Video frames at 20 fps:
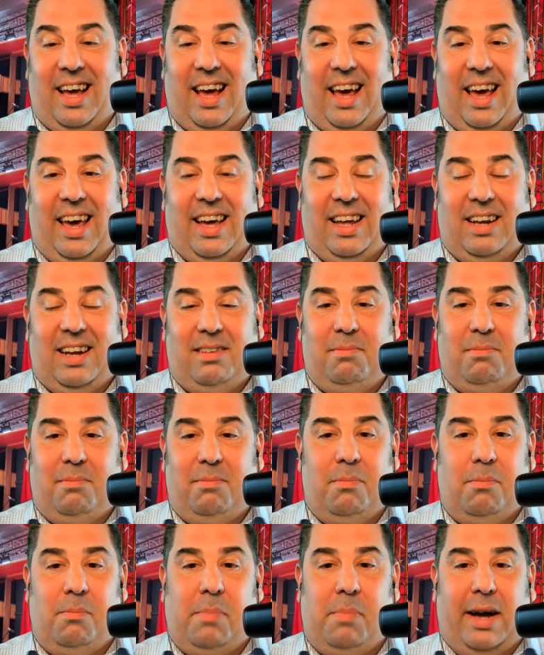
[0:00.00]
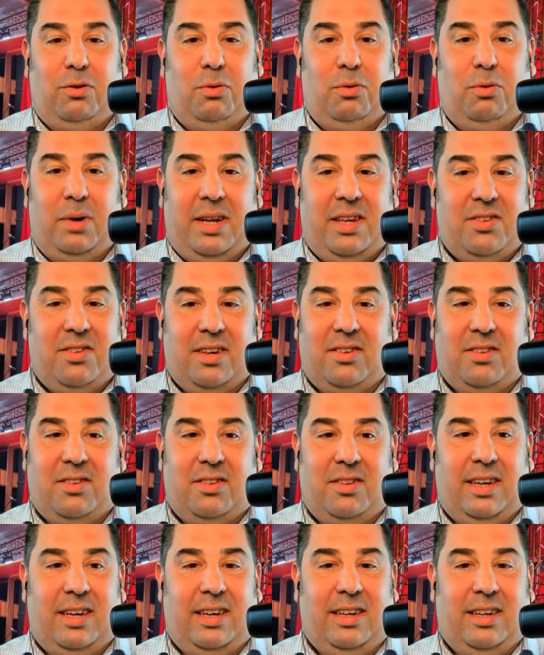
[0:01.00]
And by
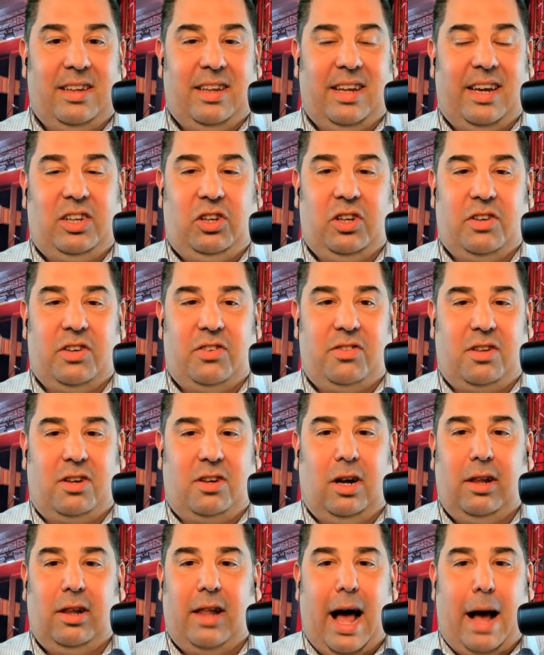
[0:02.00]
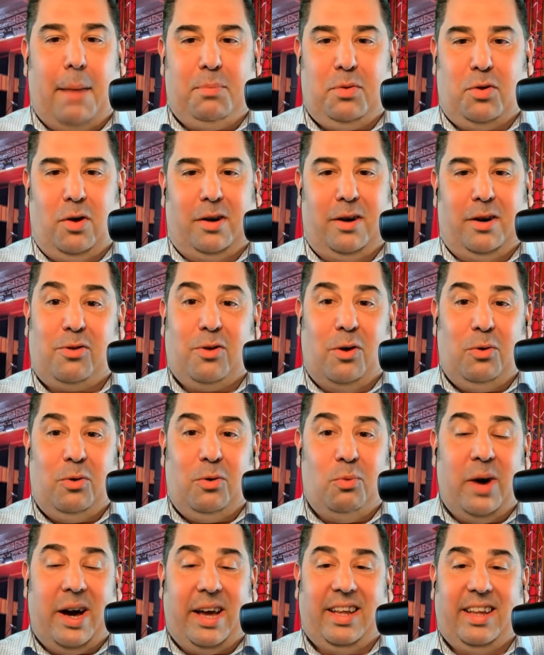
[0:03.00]
2016, it just collapsed on its
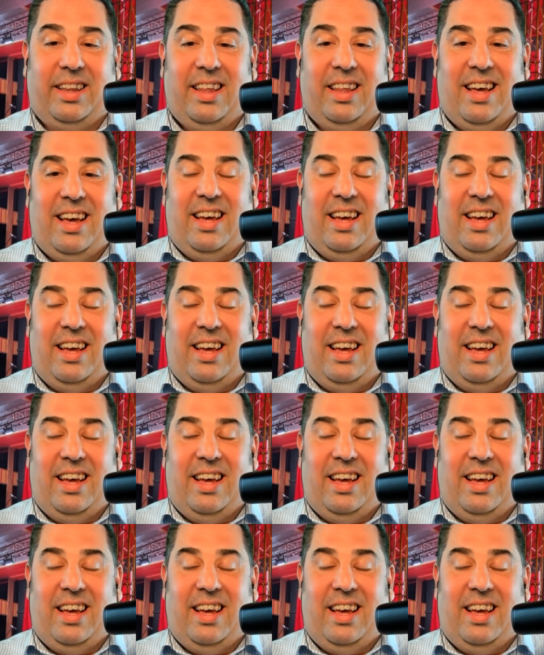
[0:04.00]
own weight.